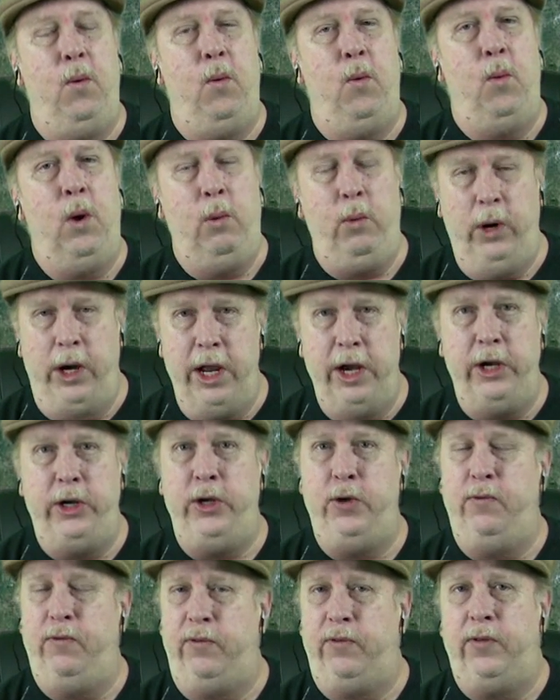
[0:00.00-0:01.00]
what we're going to
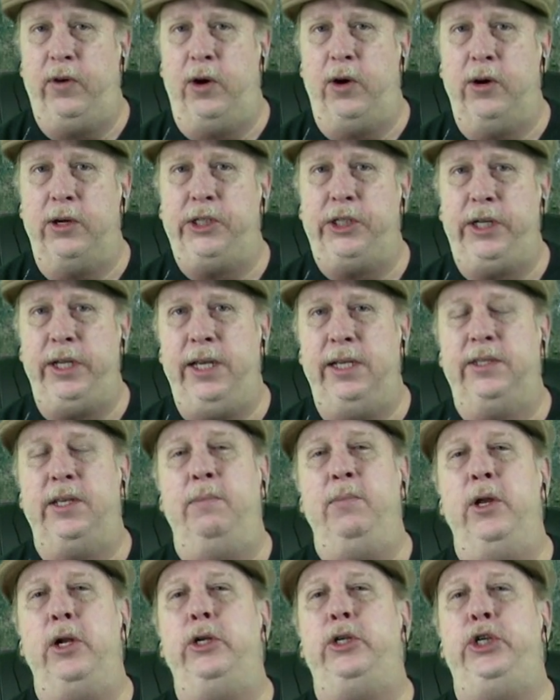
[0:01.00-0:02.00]
do first is
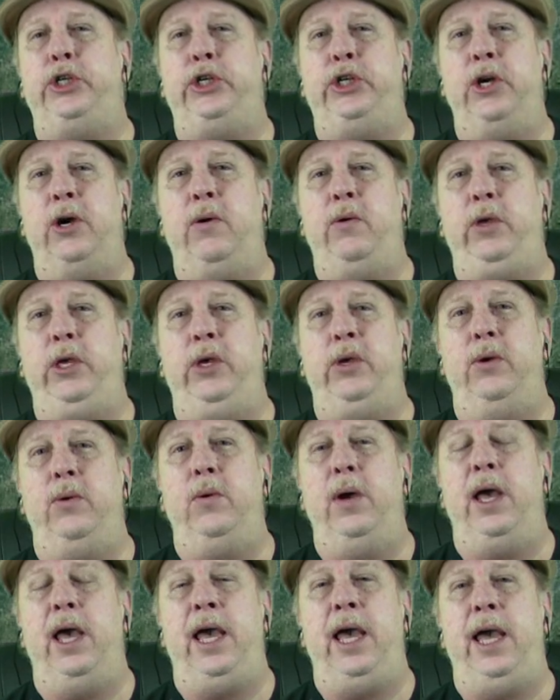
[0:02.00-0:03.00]
I'm going to show
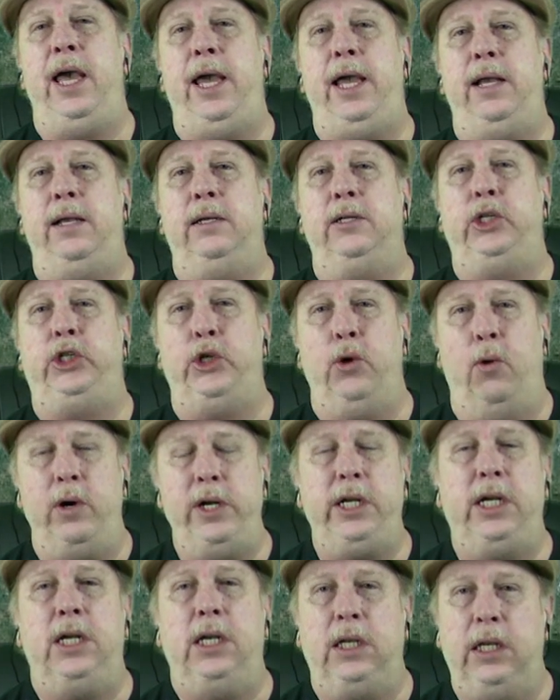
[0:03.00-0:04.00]
you a
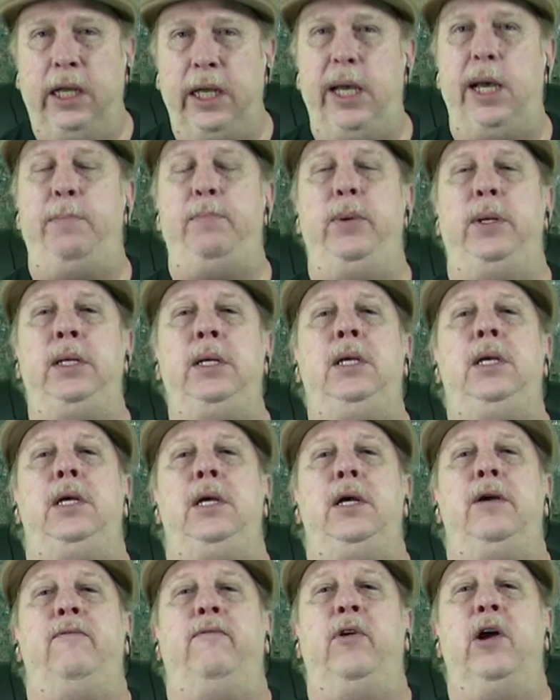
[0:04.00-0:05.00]
short clip
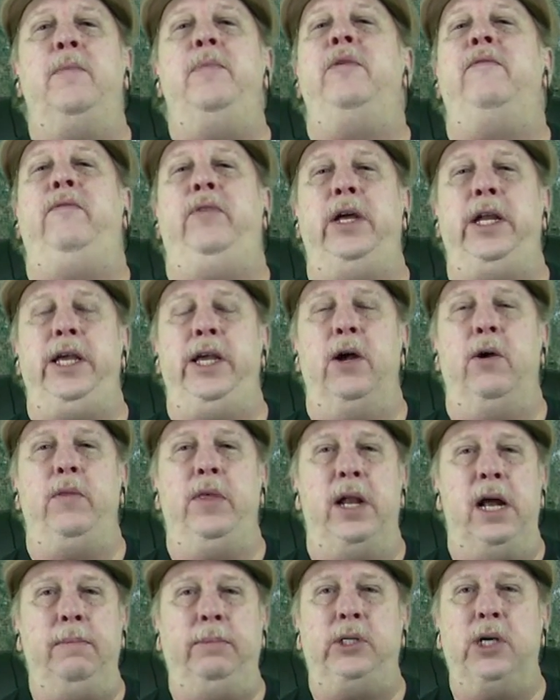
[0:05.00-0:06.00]
from the video
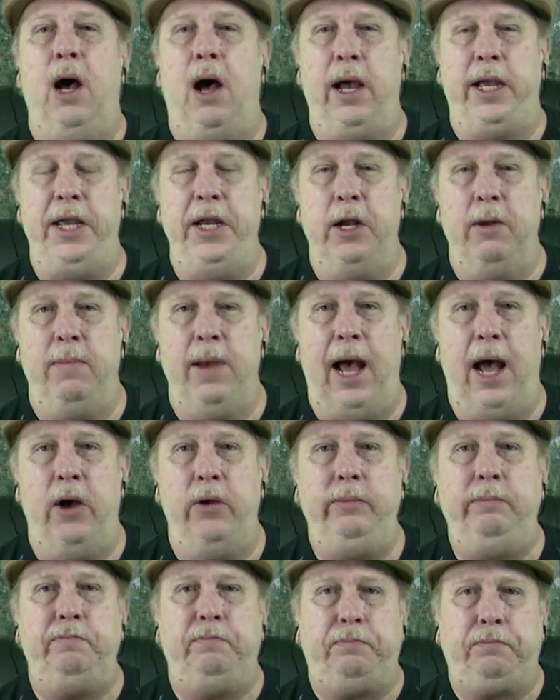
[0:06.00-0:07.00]
that I'm talking about.
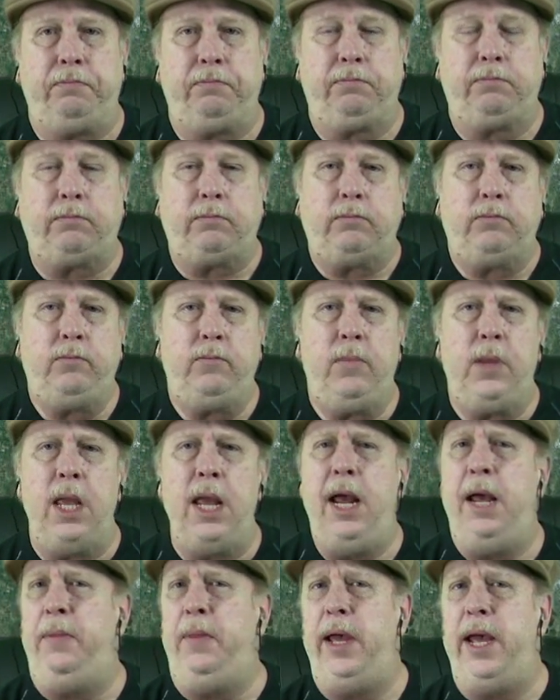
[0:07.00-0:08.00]

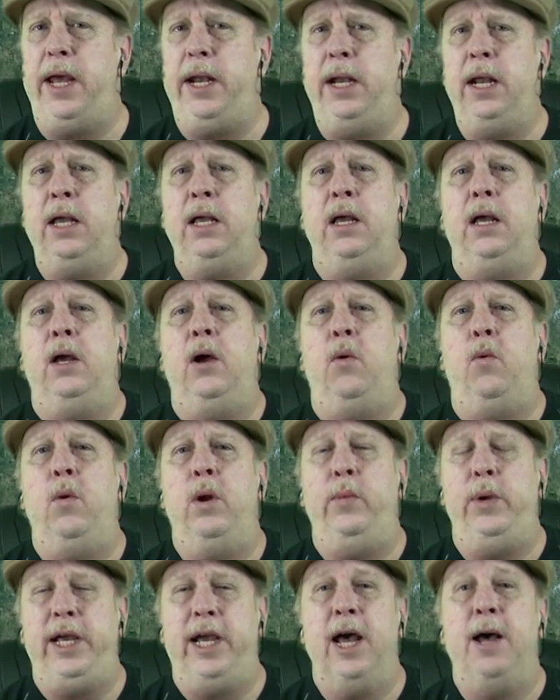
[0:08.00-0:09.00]
And then when
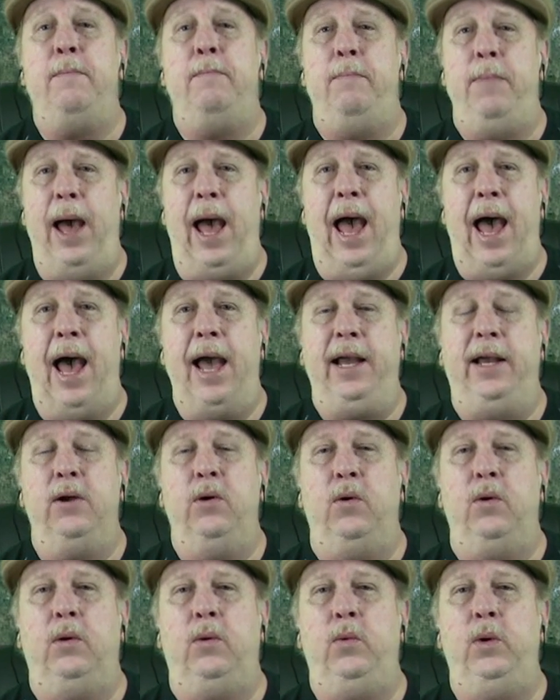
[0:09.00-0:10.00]
we come back,
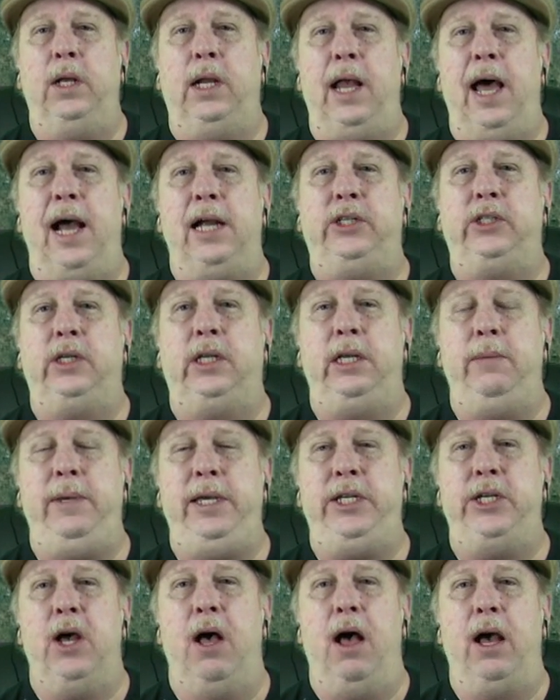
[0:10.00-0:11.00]
we'll actually be
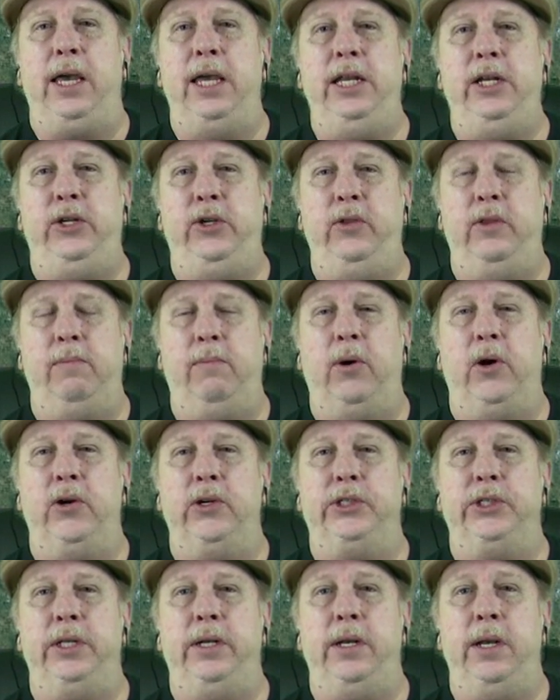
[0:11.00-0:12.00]
talking to the
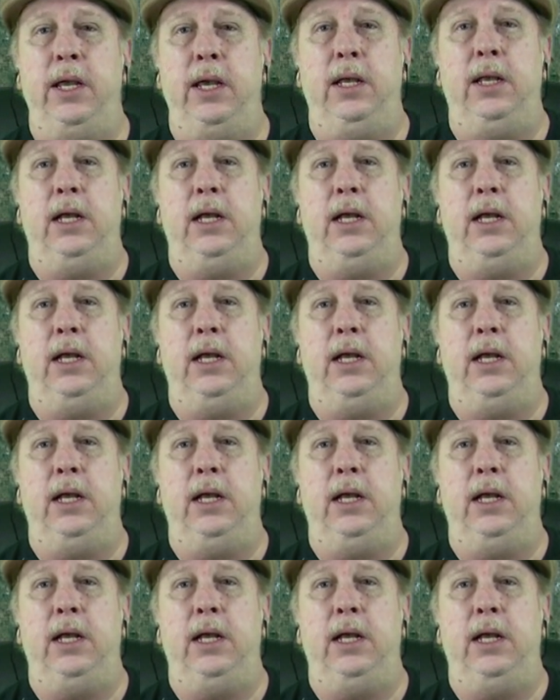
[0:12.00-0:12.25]
person